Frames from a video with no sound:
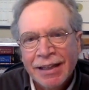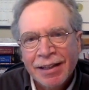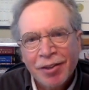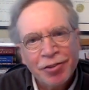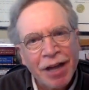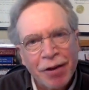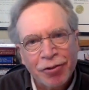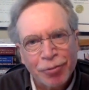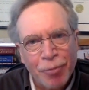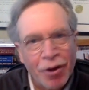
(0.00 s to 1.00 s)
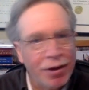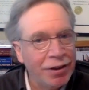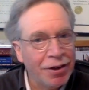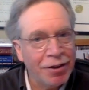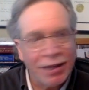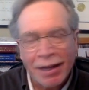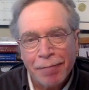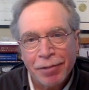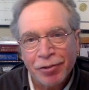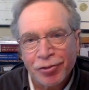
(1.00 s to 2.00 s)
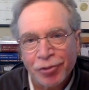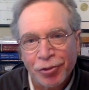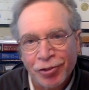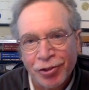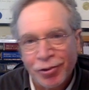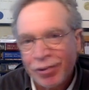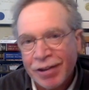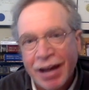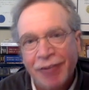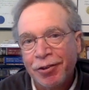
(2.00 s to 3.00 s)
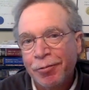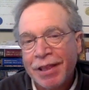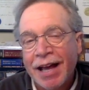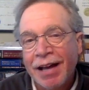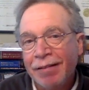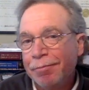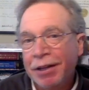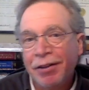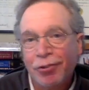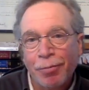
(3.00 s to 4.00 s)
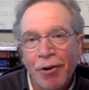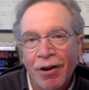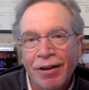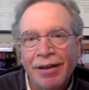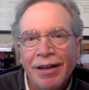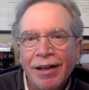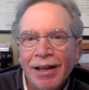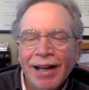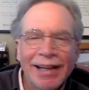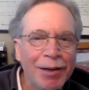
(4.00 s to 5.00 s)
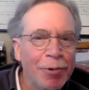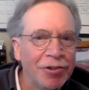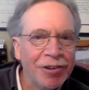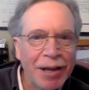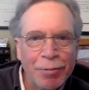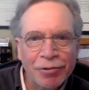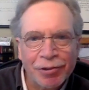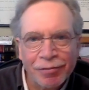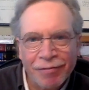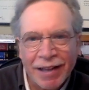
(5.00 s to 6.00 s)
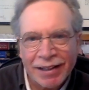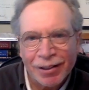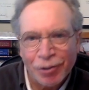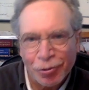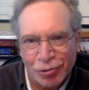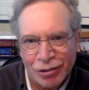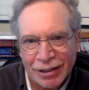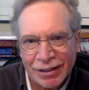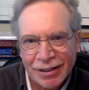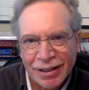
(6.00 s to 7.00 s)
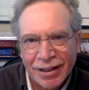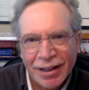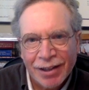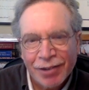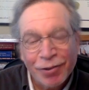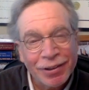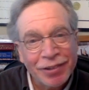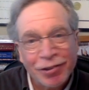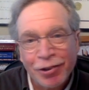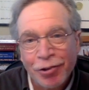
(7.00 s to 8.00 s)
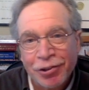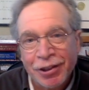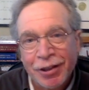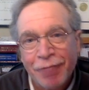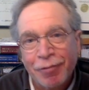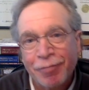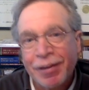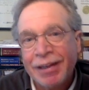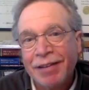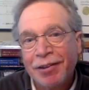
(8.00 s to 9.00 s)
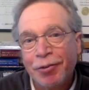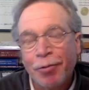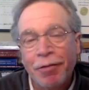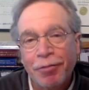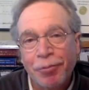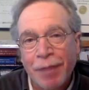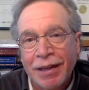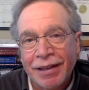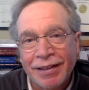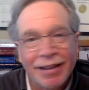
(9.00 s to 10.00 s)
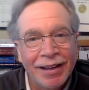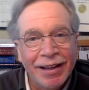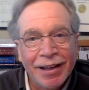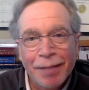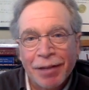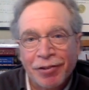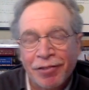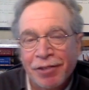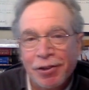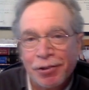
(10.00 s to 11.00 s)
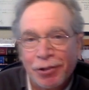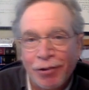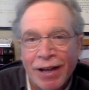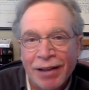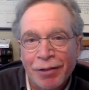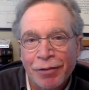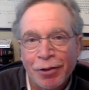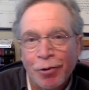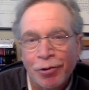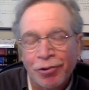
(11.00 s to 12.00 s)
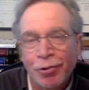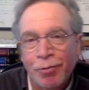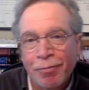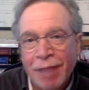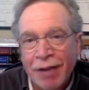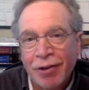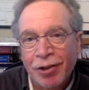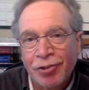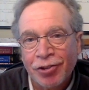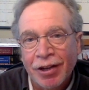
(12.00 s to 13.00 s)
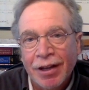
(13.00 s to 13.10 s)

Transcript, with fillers: This guy is smart. You know, you can't be a surgeon or a doctor without being smart. And he wasn't able to vet closely, or at least closely enough to find out that his wife was making about 700 grand over the course of the marriage,